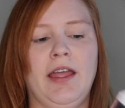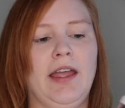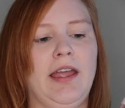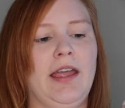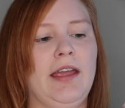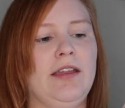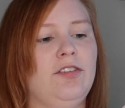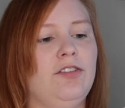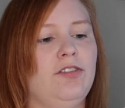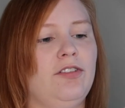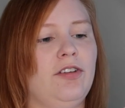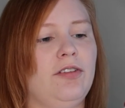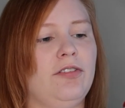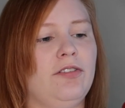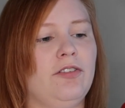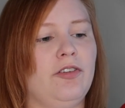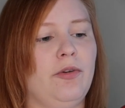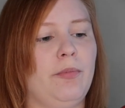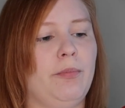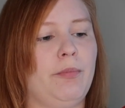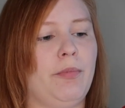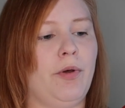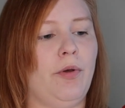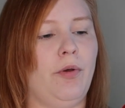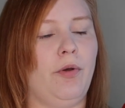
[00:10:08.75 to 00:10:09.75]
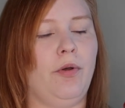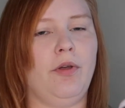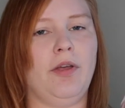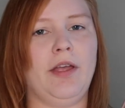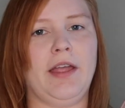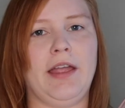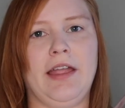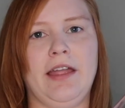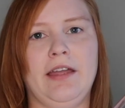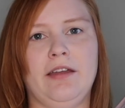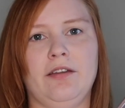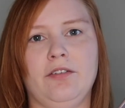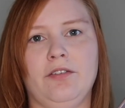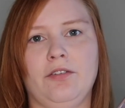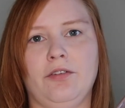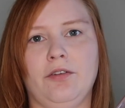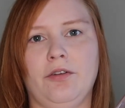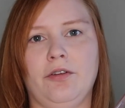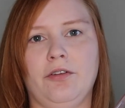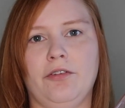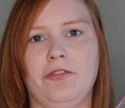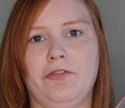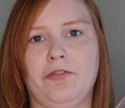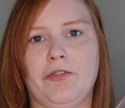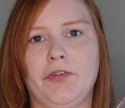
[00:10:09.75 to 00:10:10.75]
It's just a pole
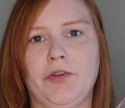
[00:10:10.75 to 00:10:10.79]
handle